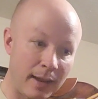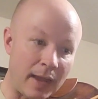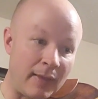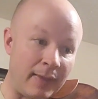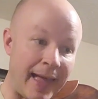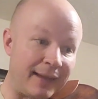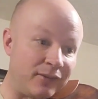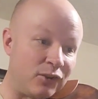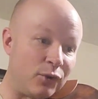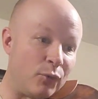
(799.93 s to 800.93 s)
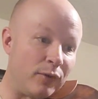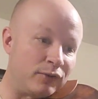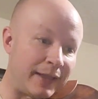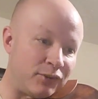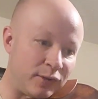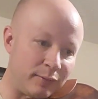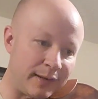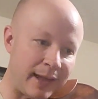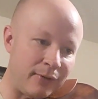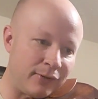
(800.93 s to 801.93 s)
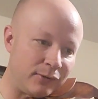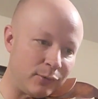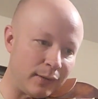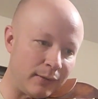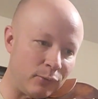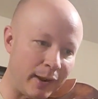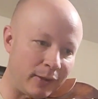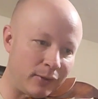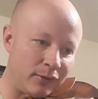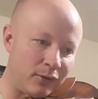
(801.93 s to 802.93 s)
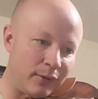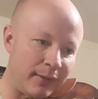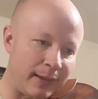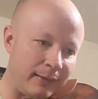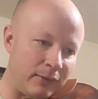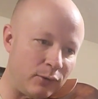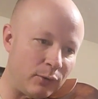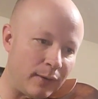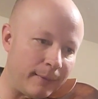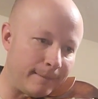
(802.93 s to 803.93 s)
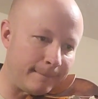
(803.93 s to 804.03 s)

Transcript: And then that 2 will then shift down to a regular 2 and then to a 1.